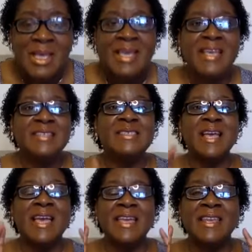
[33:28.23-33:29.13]
He's
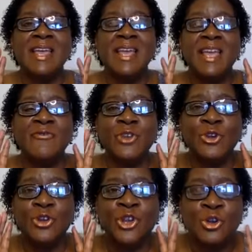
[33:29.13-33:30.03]
saying, if
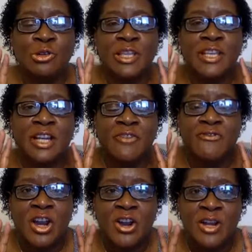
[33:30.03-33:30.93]
you're newly
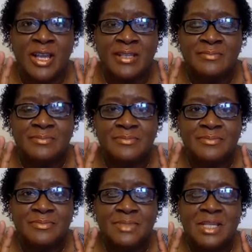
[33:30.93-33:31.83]
converted,
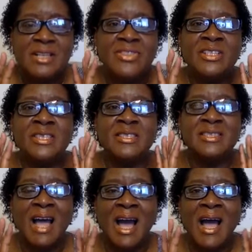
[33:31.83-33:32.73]
this is
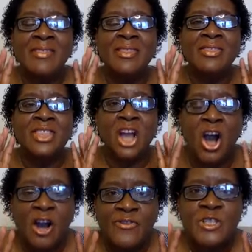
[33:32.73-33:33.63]
not the
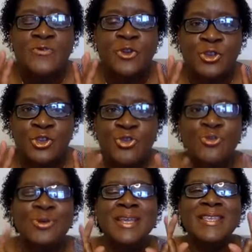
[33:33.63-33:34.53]
office for you
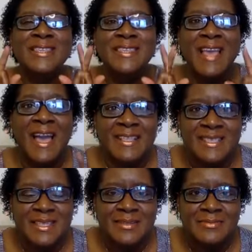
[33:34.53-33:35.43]
yet.
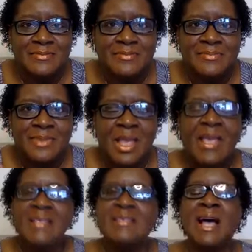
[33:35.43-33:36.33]

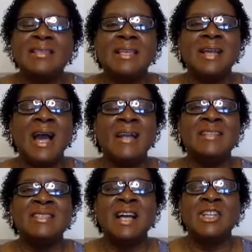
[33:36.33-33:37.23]
It's not that God has
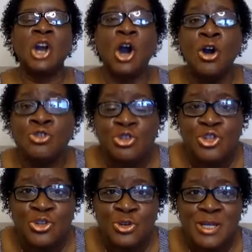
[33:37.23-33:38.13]
not called you
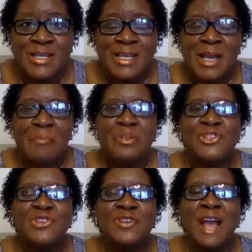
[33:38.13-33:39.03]
to it, but
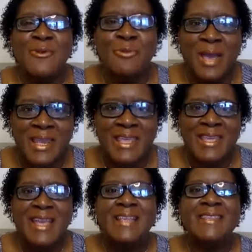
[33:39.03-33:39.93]
you're not ready
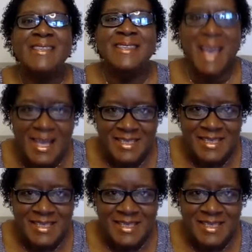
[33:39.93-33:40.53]
yet.